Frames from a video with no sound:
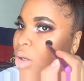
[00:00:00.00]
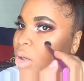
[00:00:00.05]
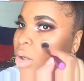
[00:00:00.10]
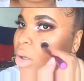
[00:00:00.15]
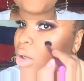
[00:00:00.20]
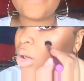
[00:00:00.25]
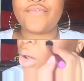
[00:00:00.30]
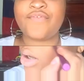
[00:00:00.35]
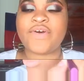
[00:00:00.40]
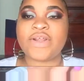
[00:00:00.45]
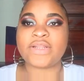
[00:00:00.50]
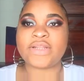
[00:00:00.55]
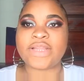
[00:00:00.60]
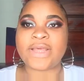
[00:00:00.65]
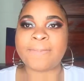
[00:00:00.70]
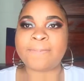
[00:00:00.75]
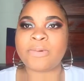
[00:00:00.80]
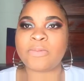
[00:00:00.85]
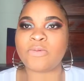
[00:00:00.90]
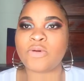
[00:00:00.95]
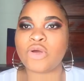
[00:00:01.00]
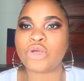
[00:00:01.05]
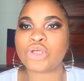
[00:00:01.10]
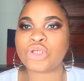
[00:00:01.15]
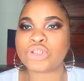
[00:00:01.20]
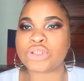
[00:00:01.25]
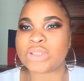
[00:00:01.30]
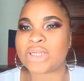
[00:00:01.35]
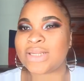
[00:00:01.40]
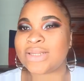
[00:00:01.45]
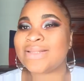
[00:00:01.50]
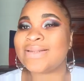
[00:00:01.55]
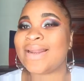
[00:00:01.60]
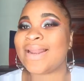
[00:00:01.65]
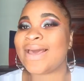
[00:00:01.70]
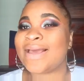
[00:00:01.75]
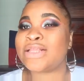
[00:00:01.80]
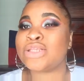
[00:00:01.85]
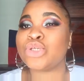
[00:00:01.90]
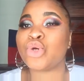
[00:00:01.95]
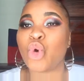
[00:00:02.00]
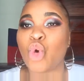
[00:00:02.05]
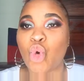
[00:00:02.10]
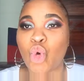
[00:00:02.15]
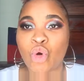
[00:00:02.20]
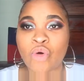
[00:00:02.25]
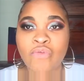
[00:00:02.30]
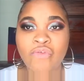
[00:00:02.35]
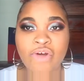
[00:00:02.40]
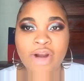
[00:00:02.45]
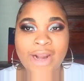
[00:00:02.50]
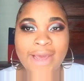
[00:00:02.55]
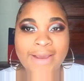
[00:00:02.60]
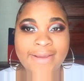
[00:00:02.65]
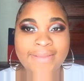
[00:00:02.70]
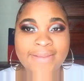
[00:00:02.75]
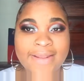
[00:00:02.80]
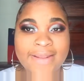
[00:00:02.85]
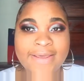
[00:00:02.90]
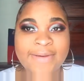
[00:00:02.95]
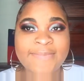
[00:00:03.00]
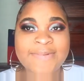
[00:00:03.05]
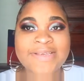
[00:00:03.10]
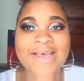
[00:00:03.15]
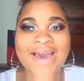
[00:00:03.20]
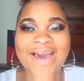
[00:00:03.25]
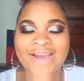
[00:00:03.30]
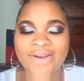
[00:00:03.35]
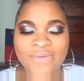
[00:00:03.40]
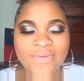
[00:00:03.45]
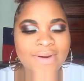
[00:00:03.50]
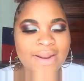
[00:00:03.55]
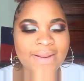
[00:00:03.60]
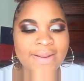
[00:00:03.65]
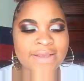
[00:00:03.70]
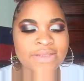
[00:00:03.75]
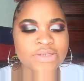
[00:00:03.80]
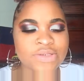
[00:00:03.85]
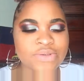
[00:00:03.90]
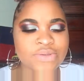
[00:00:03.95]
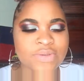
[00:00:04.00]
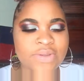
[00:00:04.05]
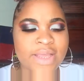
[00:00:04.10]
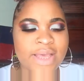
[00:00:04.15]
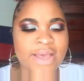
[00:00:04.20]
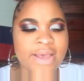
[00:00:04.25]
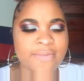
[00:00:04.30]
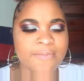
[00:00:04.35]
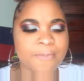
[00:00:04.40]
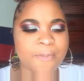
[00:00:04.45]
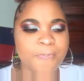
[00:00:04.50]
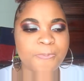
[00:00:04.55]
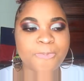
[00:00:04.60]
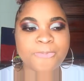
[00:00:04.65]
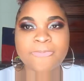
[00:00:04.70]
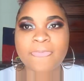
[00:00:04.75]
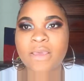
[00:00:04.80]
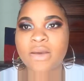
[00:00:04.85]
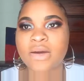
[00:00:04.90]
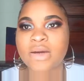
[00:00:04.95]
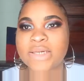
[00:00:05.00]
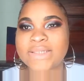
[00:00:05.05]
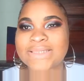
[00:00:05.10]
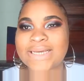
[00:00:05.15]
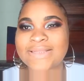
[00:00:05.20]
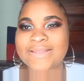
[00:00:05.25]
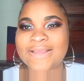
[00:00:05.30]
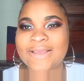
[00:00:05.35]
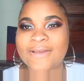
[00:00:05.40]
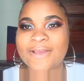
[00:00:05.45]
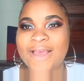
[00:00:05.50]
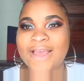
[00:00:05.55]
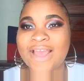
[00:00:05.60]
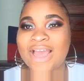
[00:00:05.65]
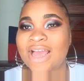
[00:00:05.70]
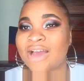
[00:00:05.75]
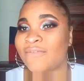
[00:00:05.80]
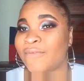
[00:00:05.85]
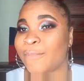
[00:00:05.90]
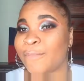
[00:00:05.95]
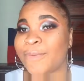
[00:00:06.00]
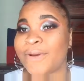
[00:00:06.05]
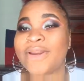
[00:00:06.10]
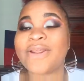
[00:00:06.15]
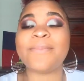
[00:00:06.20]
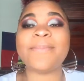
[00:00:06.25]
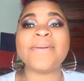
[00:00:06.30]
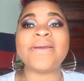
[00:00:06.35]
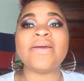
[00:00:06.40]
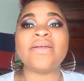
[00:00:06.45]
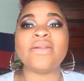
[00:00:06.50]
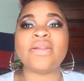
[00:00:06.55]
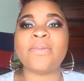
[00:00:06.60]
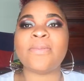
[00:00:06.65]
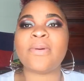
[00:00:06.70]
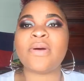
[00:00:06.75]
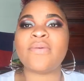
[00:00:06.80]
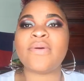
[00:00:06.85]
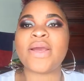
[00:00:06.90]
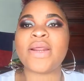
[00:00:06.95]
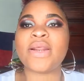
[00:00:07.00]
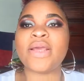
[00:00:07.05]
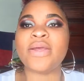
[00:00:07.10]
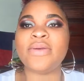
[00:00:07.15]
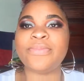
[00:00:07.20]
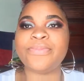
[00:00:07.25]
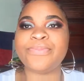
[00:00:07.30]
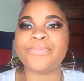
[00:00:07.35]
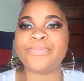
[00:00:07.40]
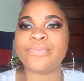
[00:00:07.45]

Guys, for lip, people usually like to overline the lips. I do not like to do that because I think I have a pretty big lip already.